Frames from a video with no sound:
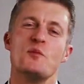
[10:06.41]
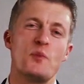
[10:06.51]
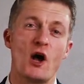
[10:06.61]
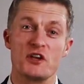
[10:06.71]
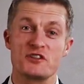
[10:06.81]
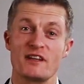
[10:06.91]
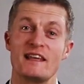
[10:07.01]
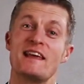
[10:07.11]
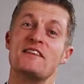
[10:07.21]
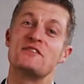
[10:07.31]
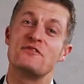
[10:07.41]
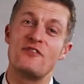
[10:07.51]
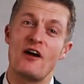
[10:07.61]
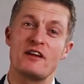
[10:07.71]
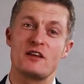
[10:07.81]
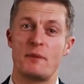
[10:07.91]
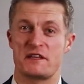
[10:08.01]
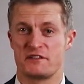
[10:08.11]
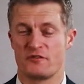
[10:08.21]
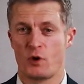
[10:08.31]
Personally, in this very
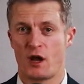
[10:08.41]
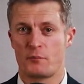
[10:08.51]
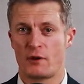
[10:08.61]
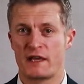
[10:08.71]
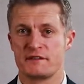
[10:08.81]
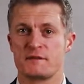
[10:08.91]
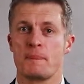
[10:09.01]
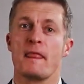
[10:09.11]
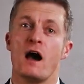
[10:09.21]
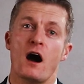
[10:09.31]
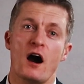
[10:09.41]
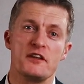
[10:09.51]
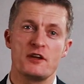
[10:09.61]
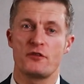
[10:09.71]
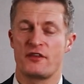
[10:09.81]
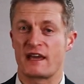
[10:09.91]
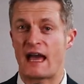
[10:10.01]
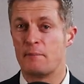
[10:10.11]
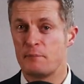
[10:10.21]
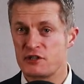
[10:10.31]
competitive workplace, I don't think
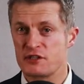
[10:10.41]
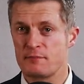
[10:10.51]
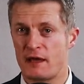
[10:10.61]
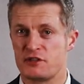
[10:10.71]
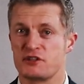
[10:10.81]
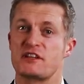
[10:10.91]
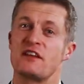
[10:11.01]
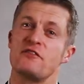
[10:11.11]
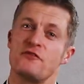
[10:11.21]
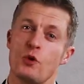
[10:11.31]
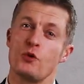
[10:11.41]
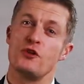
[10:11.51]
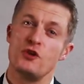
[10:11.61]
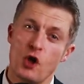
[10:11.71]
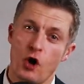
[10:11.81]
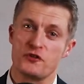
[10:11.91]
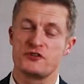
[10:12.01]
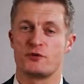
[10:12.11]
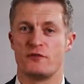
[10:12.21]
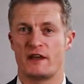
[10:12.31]
ambitious managers can afford not
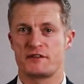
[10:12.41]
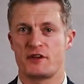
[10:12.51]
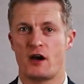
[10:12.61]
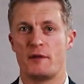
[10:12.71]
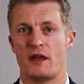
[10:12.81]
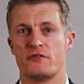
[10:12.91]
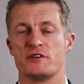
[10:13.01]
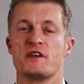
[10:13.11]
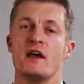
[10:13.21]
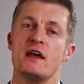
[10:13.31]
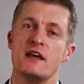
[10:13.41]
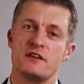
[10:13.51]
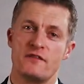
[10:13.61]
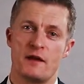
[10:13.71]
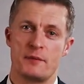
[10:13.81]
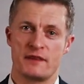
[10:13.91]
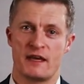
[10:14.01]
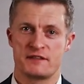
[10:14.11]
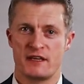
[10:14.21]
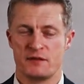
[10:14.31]
to invest time and effort in developing
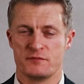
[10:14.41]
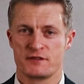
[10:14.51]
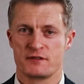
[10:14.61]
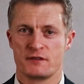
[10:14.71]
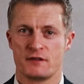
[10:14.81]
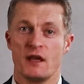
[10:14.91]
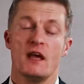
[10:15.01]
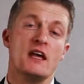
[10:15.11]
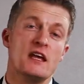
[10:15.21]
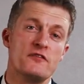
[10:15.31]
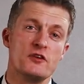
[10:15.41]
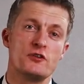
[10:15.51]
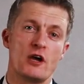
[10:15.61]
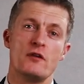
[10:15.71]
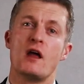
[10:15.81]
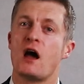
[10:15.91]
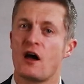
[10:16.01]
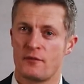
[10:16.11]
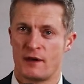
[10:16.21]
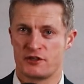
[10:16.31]
their teams. If you don't,
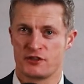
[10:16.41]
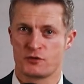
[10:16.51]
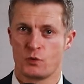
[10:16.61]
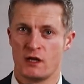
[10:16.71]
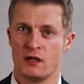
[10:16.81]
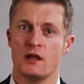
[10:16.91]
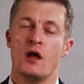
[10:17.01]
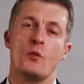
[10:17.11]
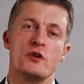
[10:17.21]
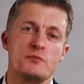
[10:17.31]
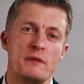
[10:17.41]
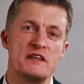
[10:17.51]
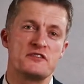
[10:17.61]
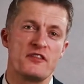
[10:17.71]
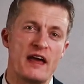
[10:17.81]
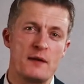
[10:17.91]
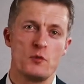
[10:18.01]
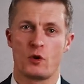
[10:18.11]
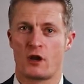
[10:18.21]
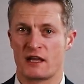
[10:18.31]
other managers will, which means they are
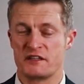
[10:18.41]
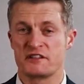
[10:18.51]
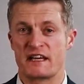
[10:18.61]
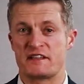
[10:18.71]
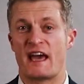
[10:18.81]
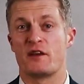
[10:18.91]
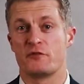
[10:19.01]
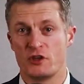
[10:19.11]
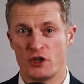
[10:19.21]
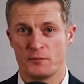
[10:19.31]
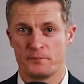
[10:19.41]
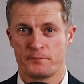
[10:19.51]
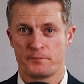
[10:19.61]
more likely to get ahead of you.